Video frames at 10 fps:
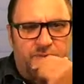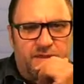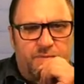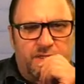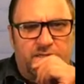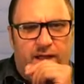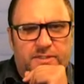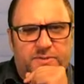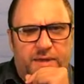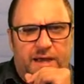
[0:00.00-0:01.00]
Then we
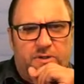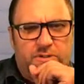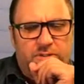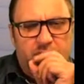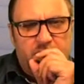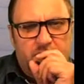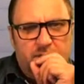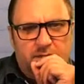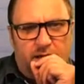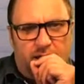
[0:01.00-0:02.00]
talked about
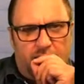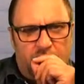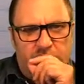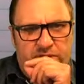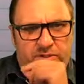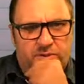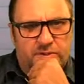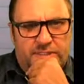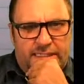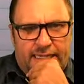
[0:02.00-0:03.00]

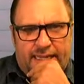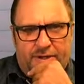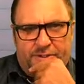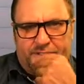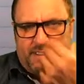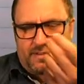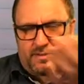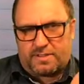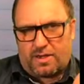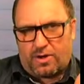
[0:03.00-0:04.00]
using energy.
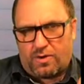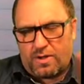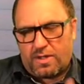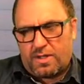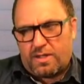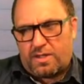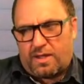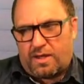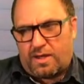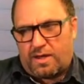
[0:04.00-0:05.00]
So
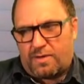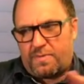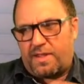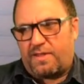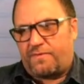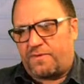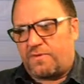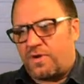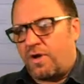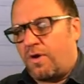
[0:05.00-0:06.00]
if
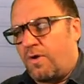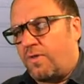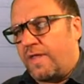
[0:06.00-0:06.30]
you know